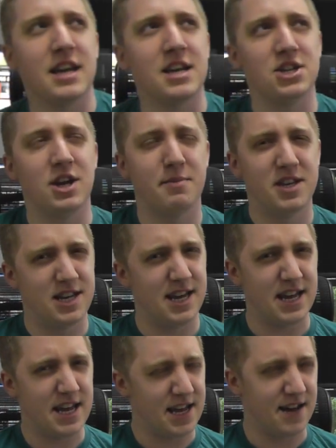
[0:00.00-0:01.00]

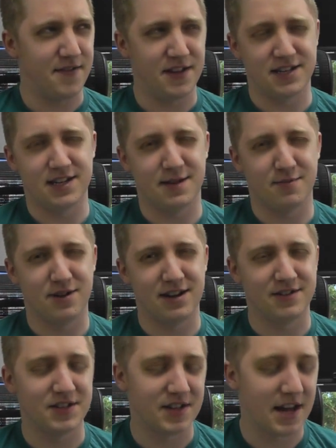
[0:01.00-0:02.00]
DJBT, I think that's how you
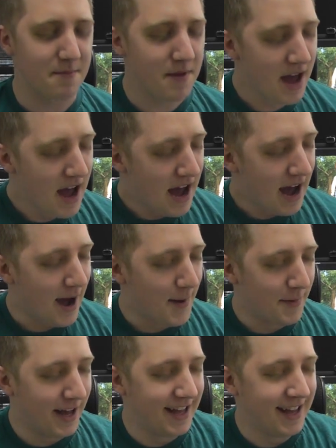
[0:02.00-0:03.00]
pronounce his name,
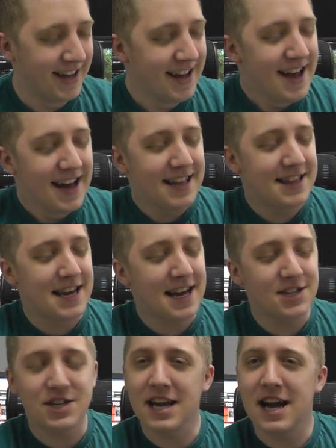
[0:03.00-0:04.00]
he
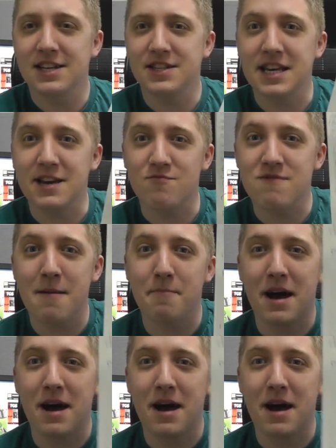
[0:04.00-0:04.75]
actually has the rap